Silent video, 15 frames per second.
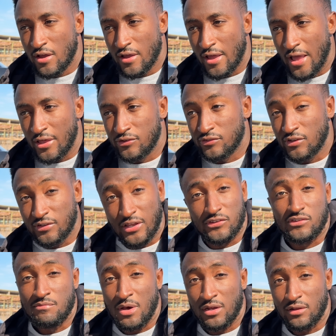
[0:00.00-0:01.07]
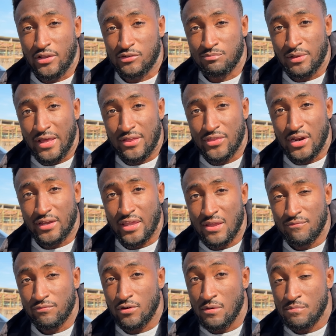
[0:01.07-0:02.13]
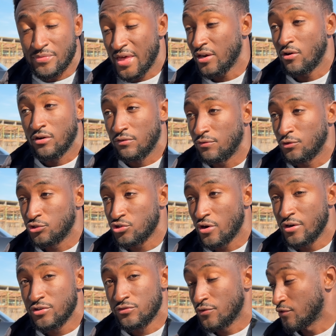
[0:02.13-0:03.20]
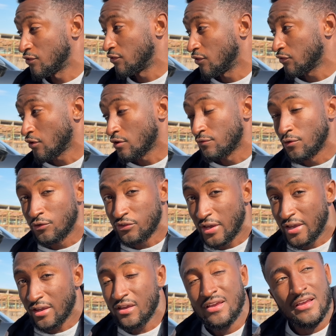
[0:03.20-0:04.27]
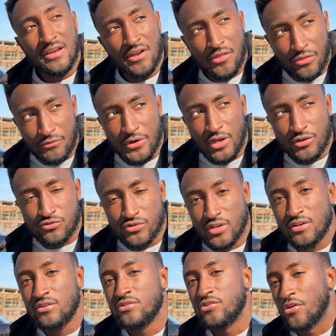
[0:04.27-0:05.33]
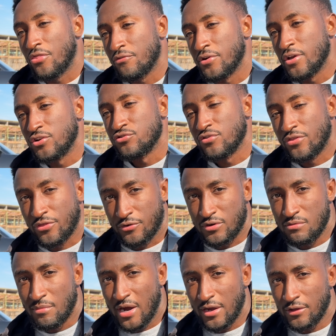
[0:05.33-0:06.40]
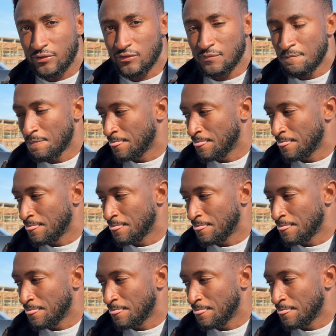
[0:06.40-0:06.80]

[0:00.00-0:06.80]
as the Tesla Model S Plaid that I came from. That on a full charge versus this on a full tank, 300 to 330 miles.